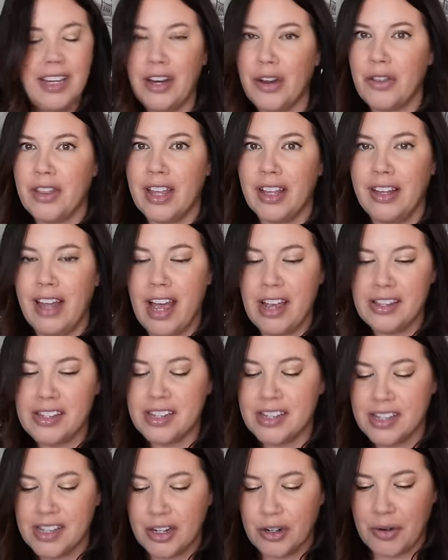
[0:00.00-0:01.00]
You know, the
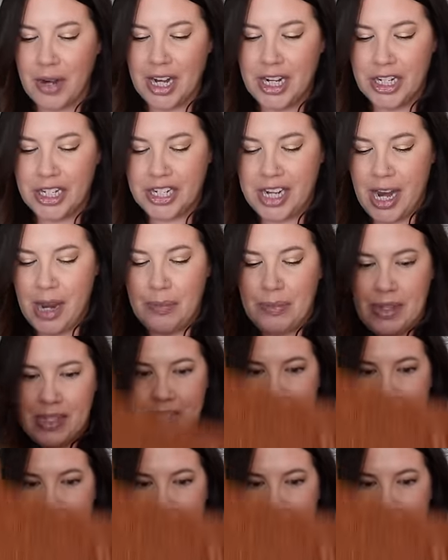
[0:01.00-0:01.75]
elastic's in great shape. The